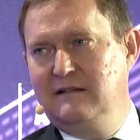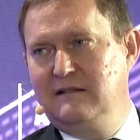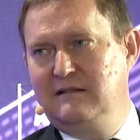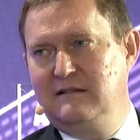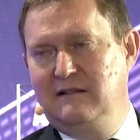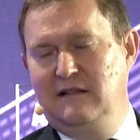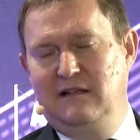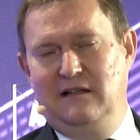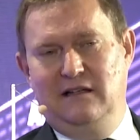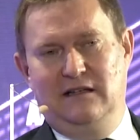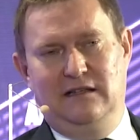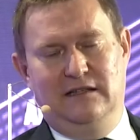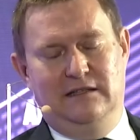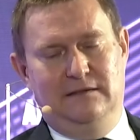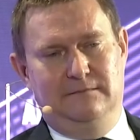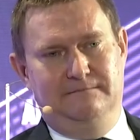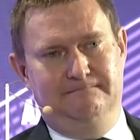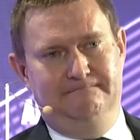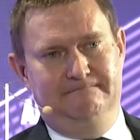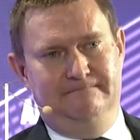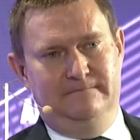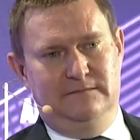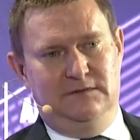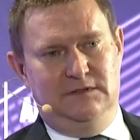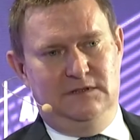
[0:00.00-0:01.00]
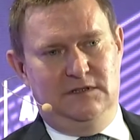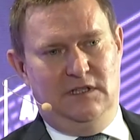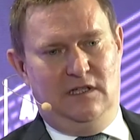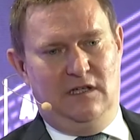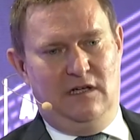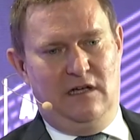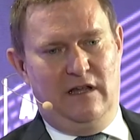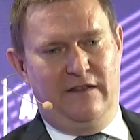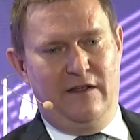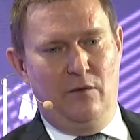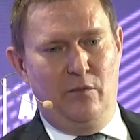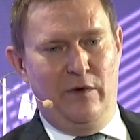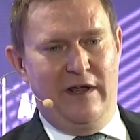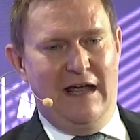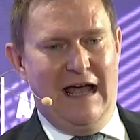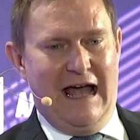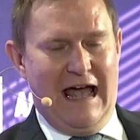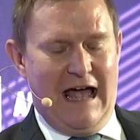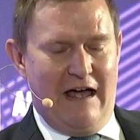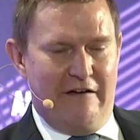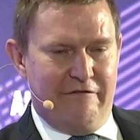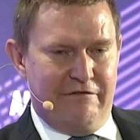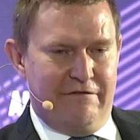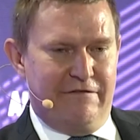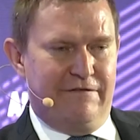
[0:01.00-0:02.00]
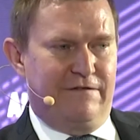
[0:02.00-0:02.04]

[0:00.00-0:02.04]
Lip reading: I think we have